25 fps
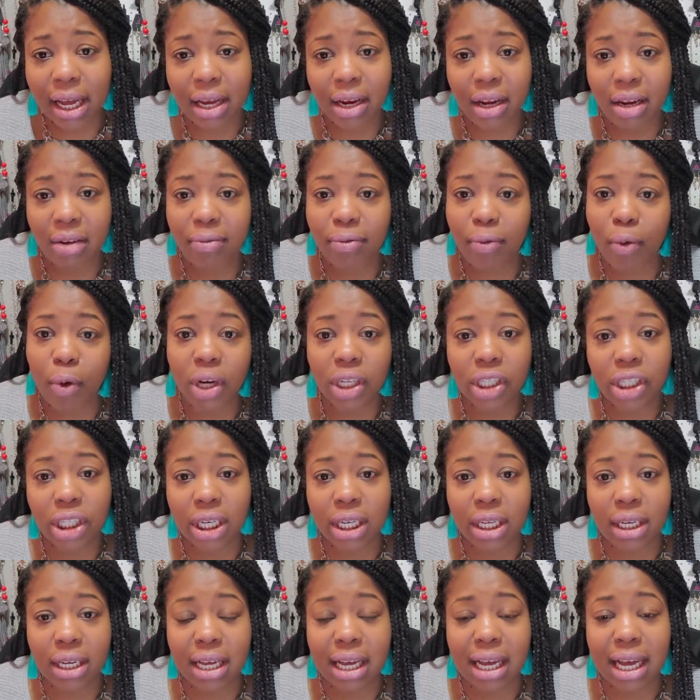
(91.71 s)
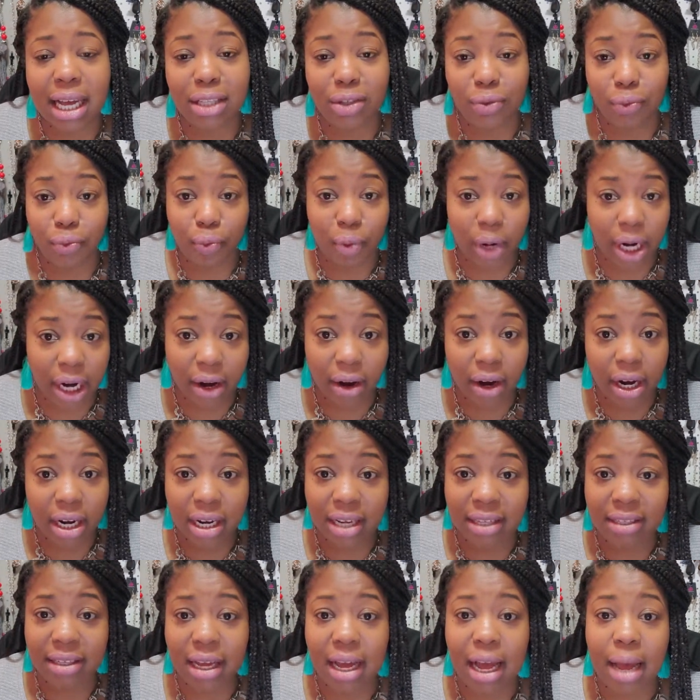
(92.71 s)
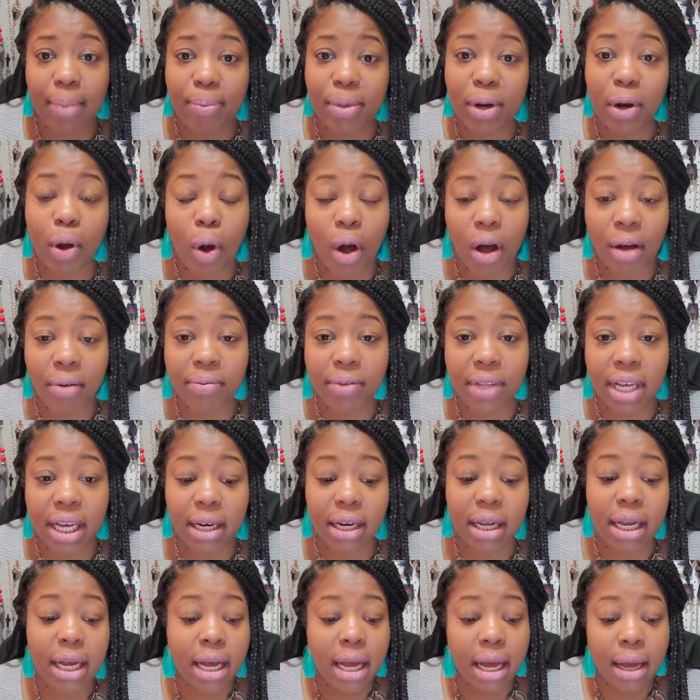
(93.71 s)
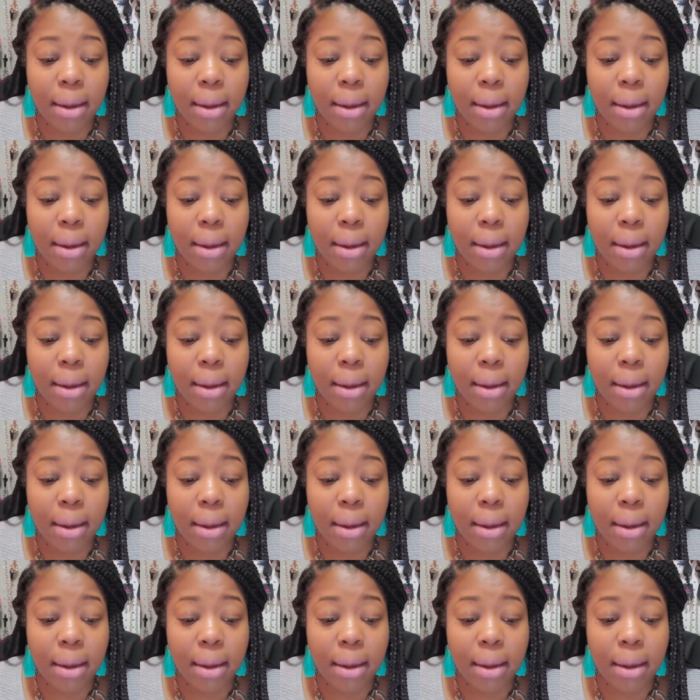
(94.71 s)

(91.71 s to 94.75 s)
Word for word: and unfortunately, unfortunately, it's rare. It doesn't happen often.